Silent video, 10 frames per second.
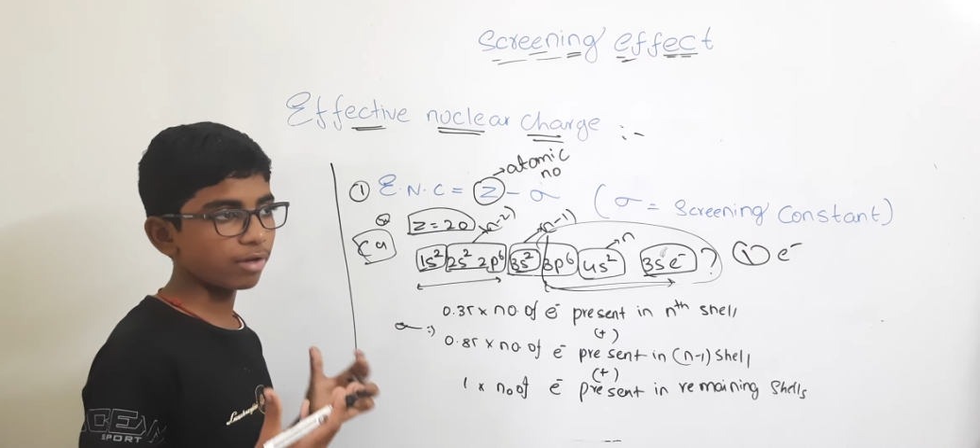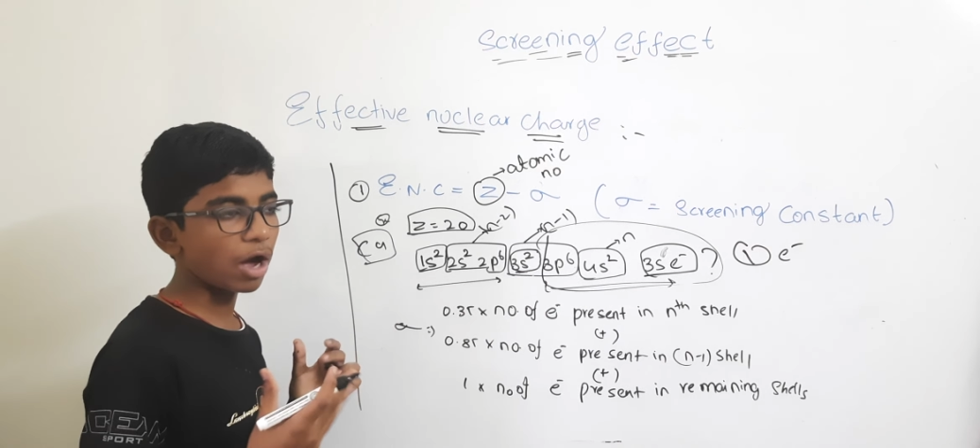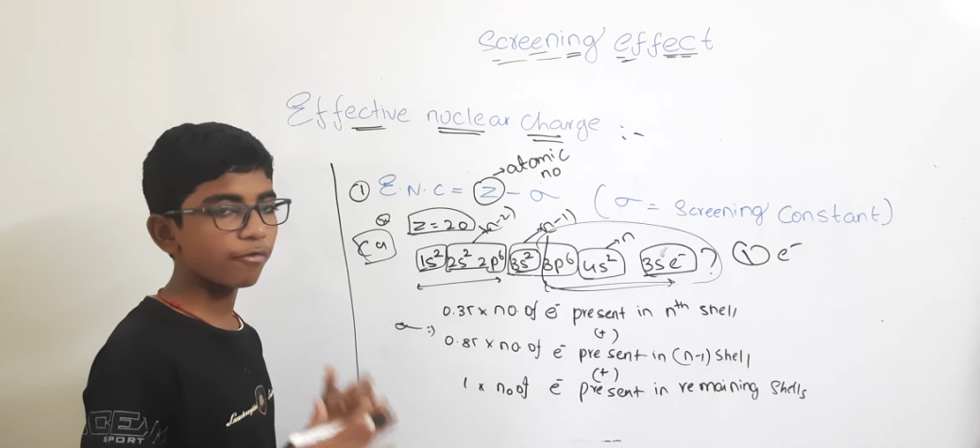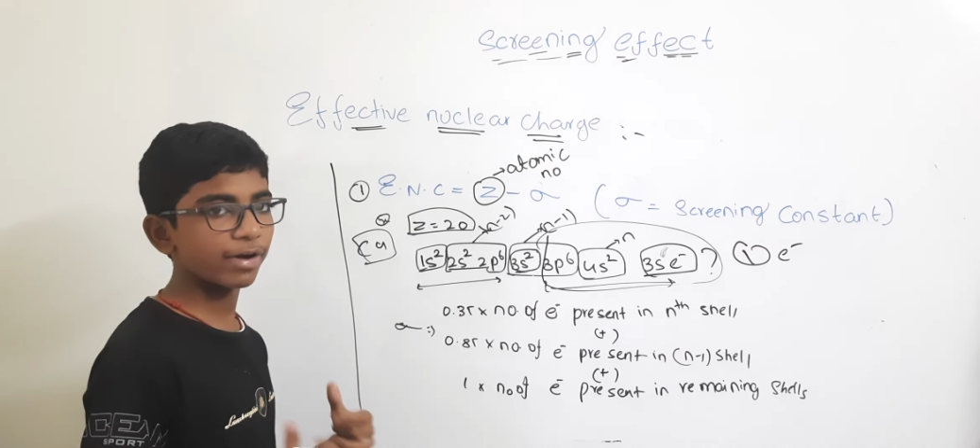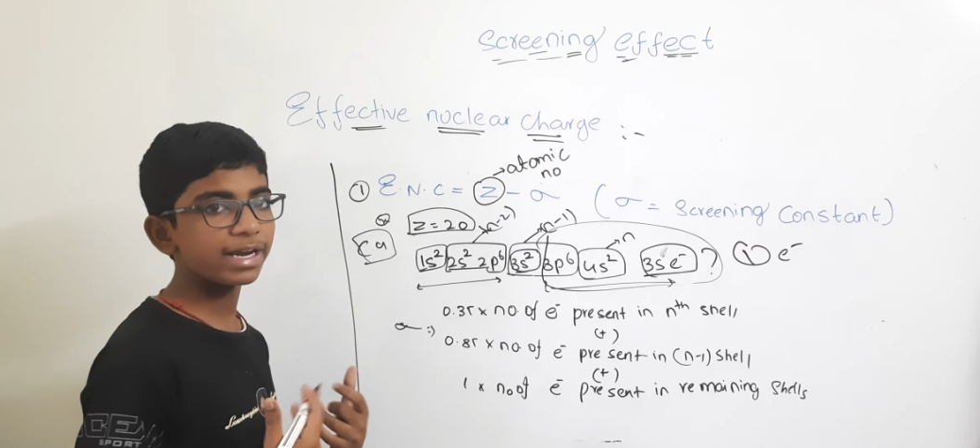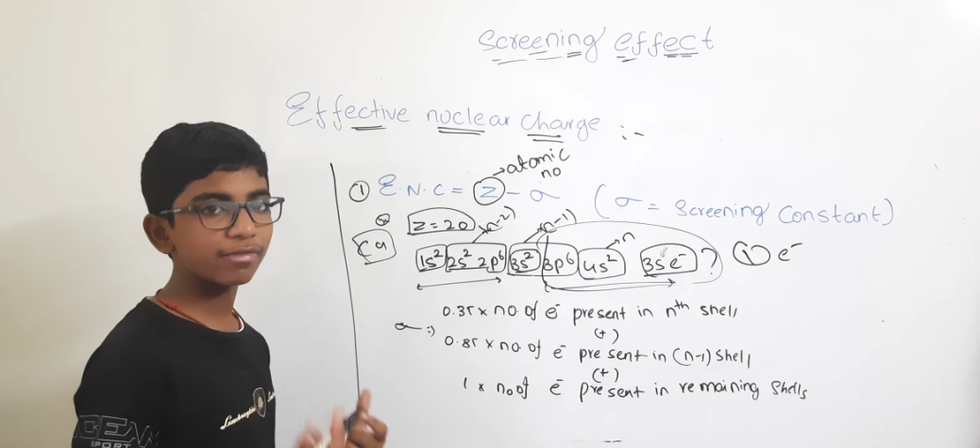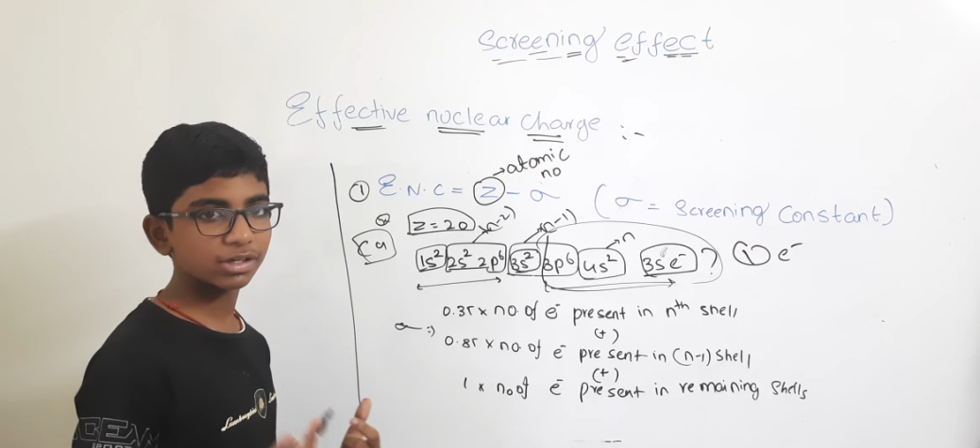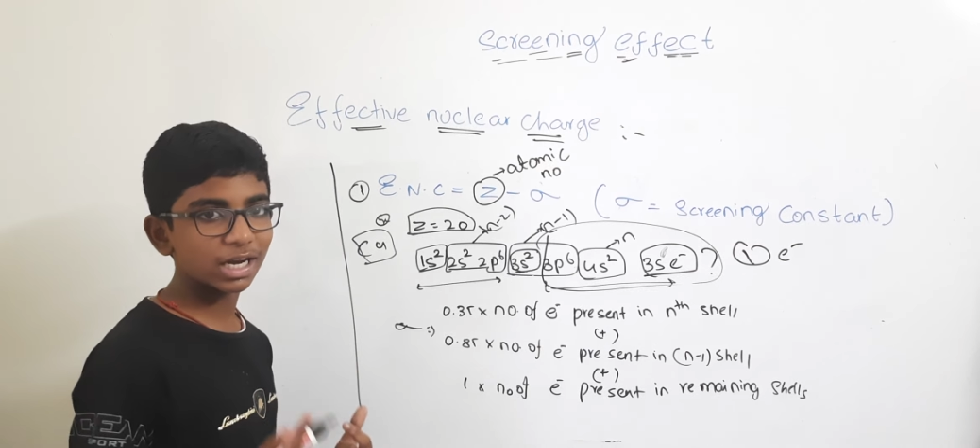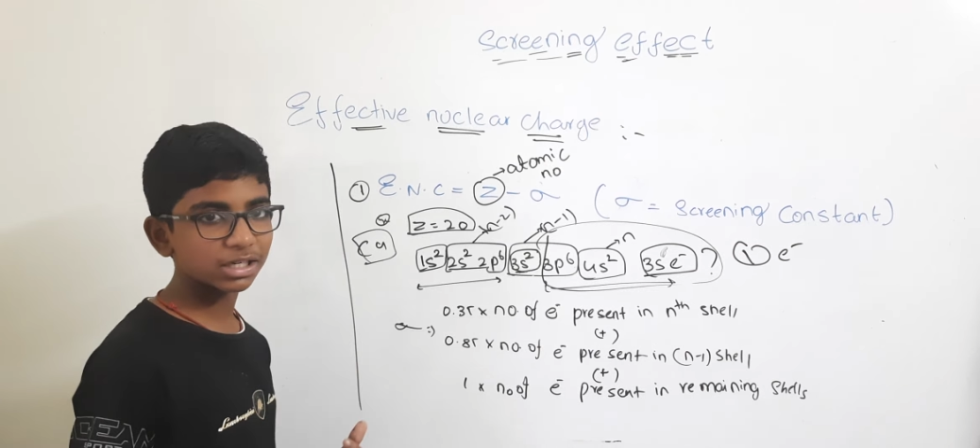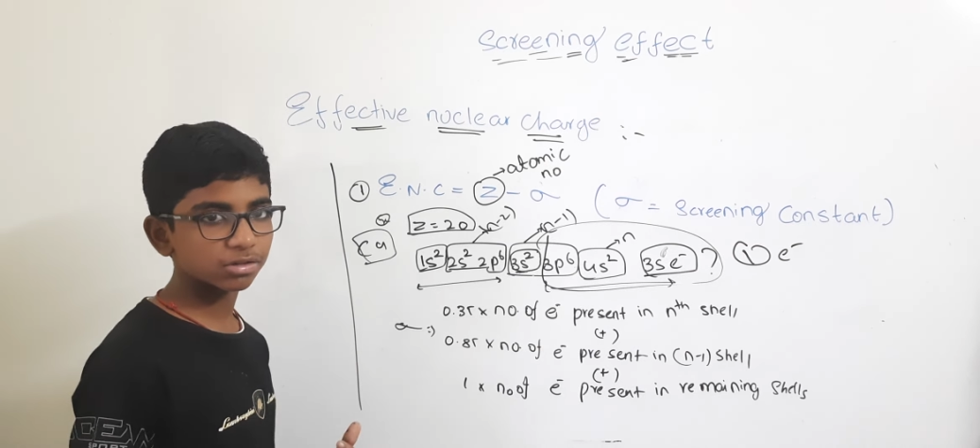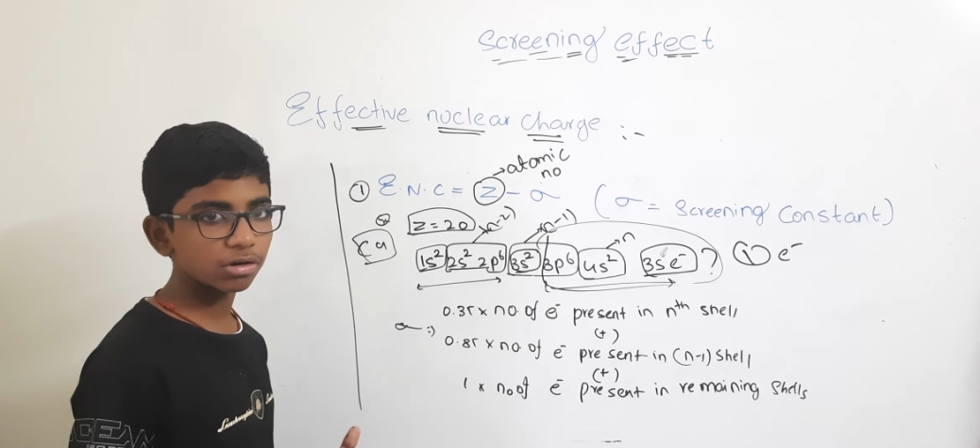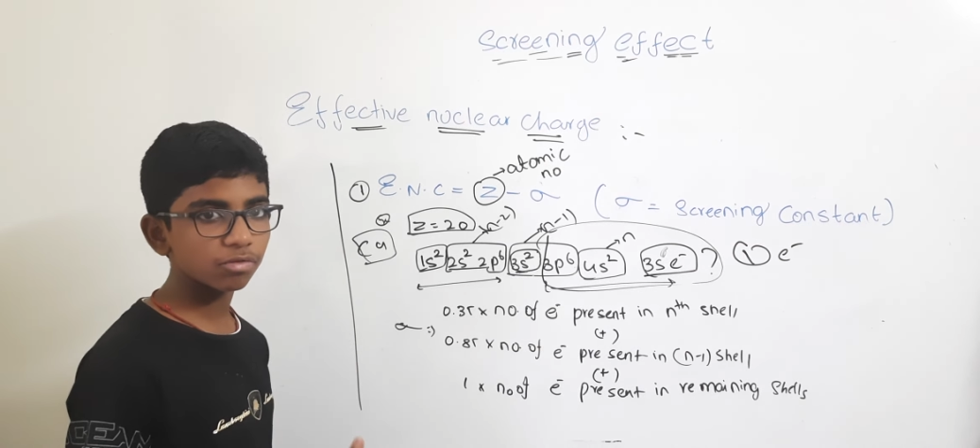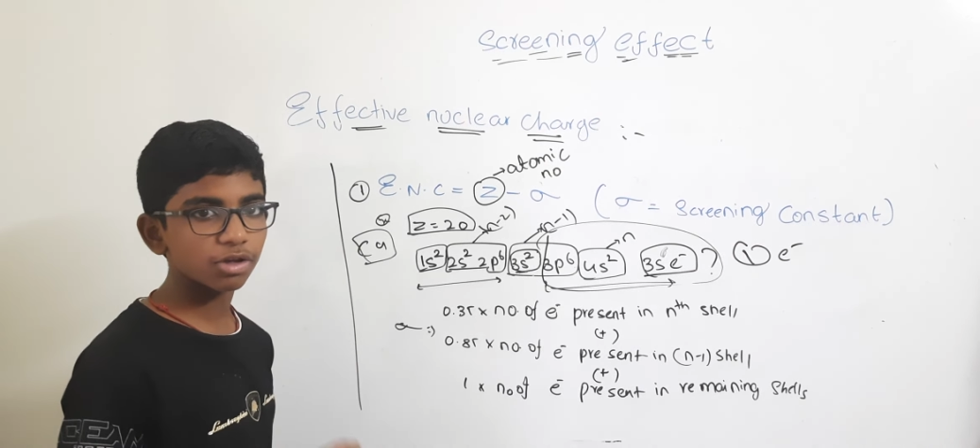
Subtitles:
have finding 1 electron.